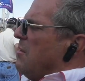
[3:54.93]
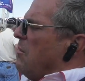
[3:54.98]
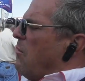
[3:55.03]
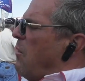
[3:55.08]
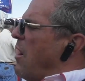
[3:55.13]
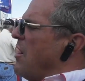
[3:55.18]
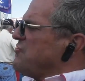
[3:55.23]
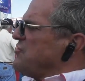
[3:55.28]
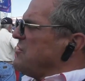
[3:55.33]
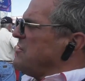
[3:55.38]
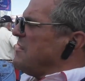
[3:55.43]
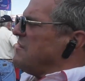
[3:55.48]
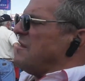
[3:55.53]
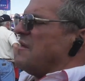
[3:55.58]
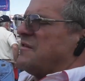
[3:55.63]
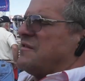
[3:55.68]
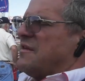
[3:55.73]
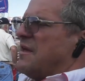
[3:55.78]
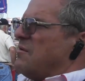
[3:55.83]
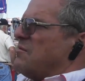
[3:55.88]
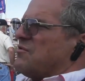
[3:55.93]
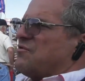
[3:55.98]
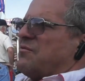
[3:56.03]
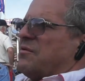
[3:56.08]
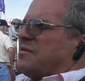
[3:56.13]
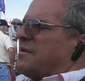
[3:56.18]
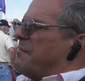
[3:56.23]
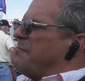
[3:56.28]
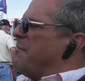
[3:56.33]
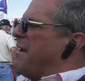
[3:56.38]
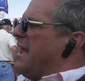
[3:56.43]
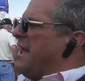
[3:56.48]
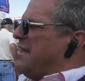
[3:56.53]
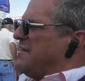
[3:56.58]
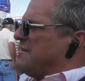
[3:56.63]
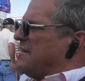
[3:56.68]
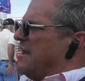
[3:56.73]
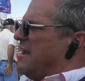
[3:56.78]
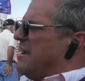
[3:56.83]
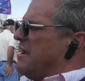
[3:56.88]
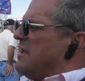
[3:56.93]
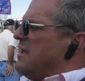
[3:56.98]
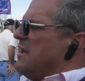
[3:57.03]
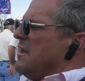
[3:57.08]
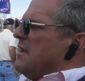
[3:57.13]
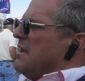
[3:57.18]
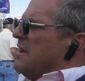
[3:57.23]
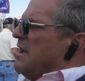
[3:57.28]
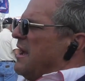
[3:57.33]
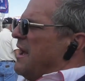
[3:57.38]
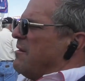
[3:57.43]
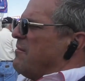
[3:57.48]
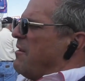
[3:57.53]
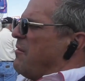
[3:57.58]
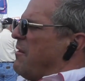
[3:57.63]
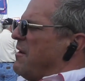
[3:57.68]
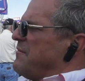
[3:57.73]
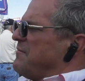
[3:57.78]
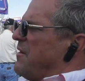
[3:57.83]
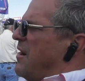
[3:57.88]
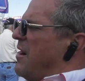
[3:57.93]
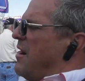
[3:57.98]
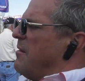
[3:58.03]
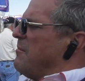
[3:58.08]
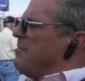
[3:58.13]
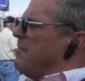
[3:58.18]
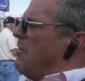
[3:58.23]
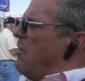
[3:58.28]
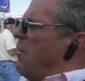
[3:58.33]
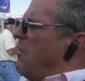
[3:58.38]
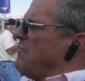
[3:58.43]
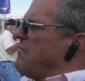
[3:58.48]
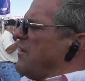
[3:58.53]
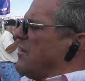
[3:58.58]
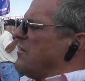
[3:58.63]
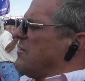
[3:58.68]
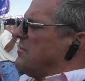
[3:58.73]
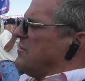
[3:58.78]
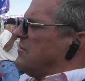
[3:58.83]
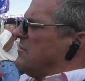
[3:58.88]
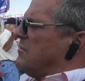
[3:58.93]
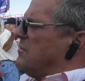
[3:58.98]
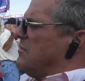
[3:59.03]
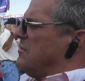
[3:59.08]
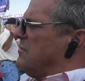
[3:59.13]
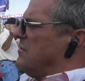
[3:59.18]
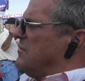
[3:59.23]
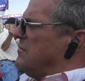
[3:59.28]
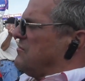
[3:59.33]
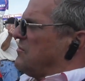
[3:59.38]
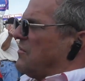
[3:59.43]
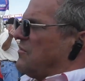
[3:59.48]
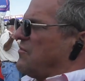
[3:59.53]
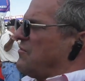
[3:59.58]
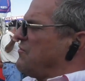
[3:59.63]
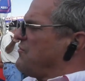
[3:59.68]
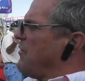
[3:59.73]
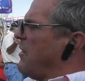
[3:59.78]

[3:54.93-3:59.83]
Washington, D.C., which was amazing. And we went over just